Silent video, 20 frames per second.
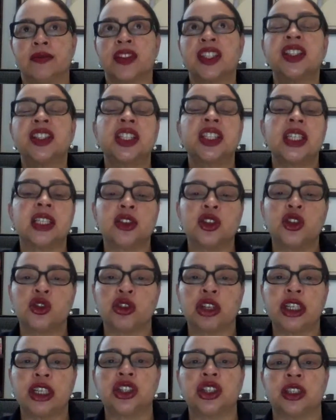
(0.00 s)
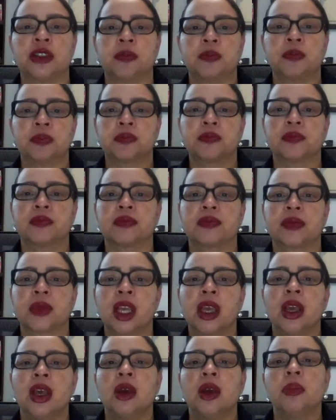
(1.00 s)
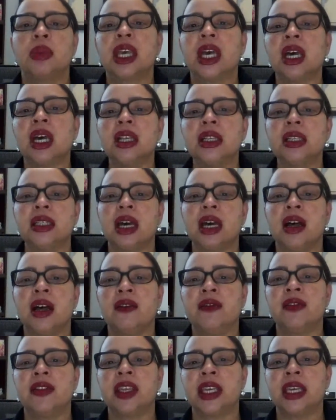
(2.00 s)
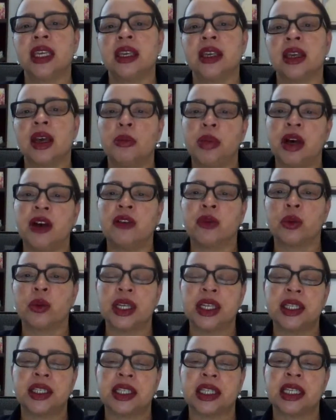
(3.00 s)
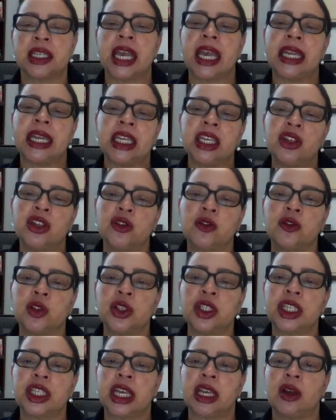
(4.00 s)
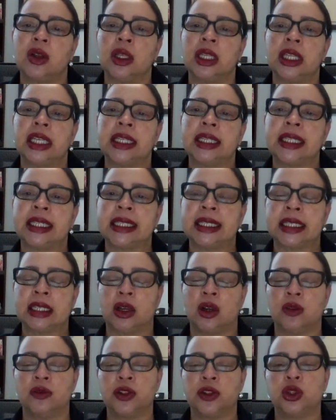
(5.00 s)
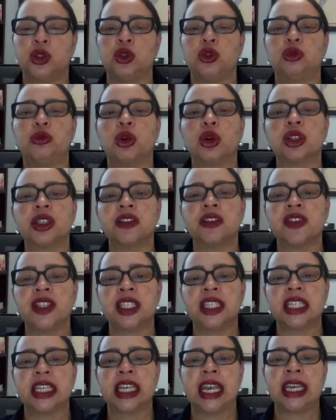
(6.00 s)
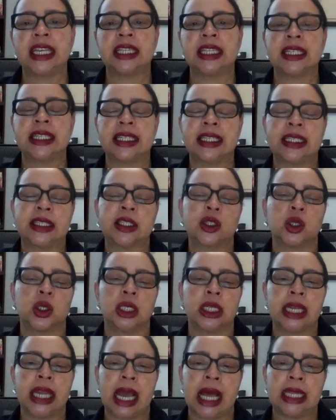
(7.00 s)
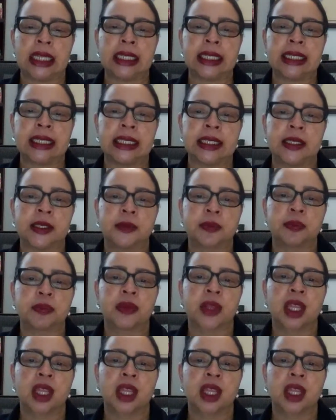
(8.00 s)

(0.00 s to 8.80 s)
this illustration. Because of the above reason, an interval scale lends itself to more sophisticated statistical analysis.